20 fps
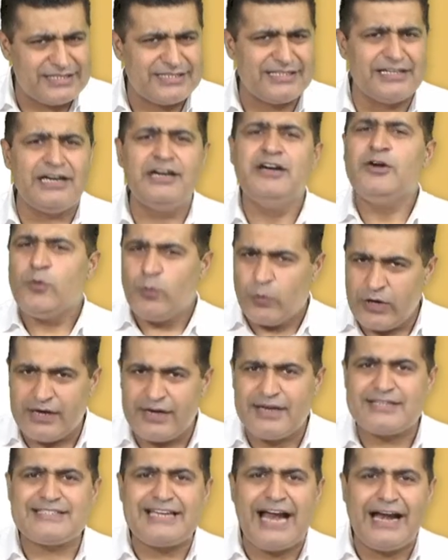sir. We
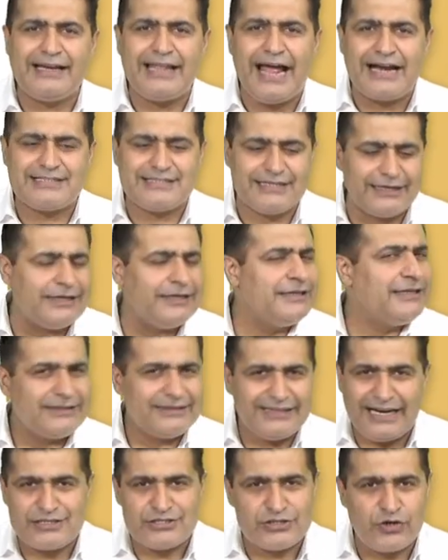understand that, sir.
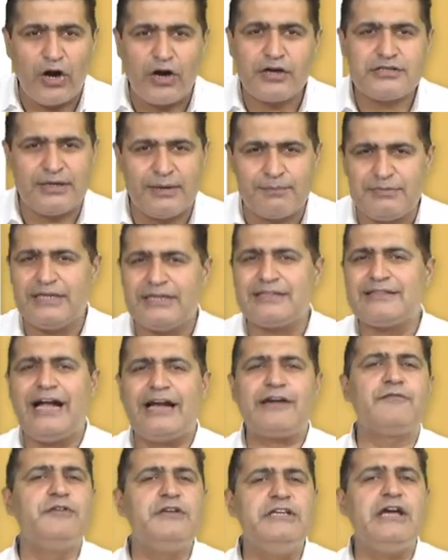That's not something
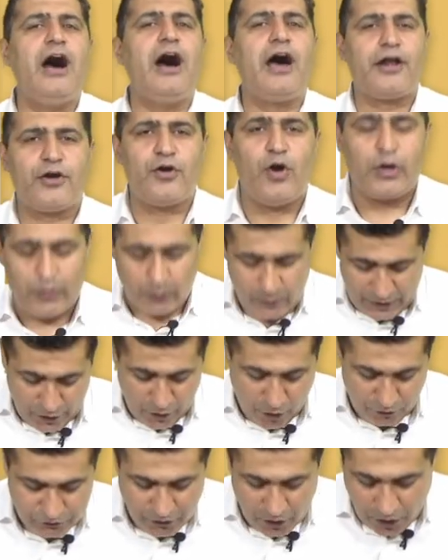that we are not aware
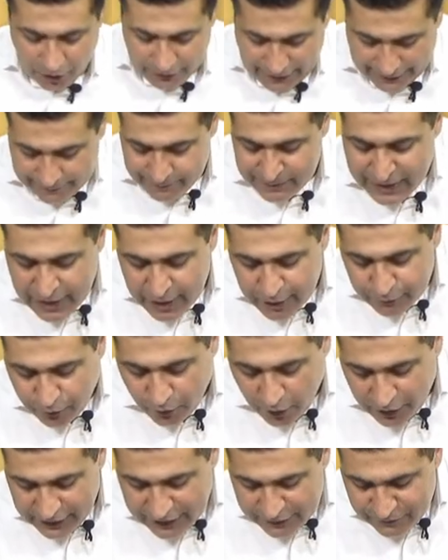of. All right.
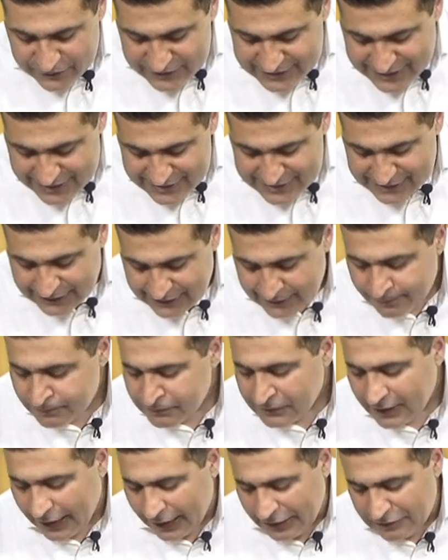For efficiency
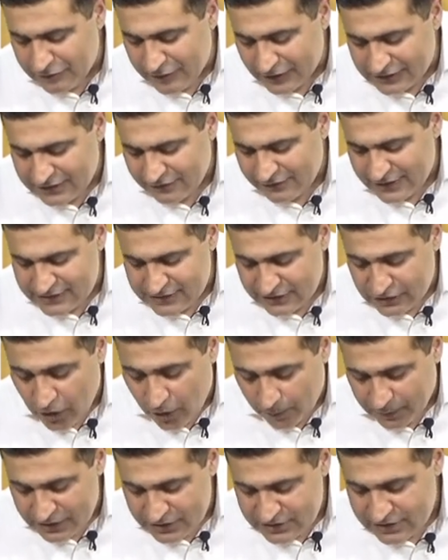and effectiveness in the
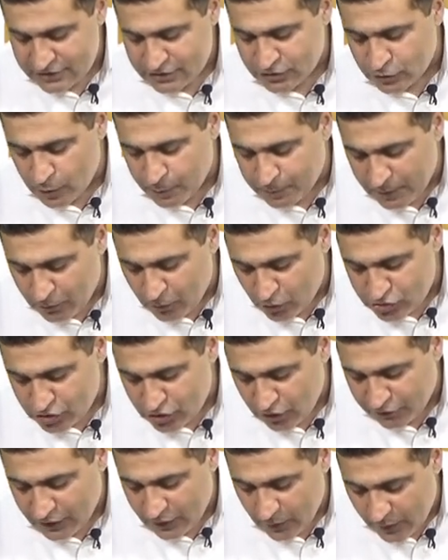operations through promotion
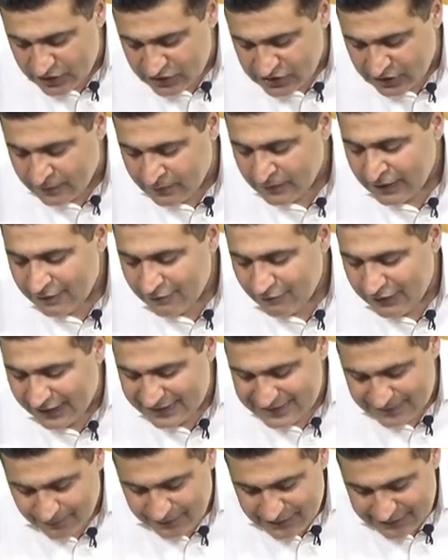of innovation,
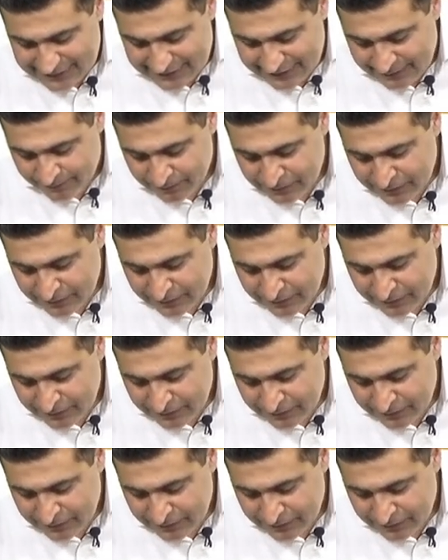flexibility,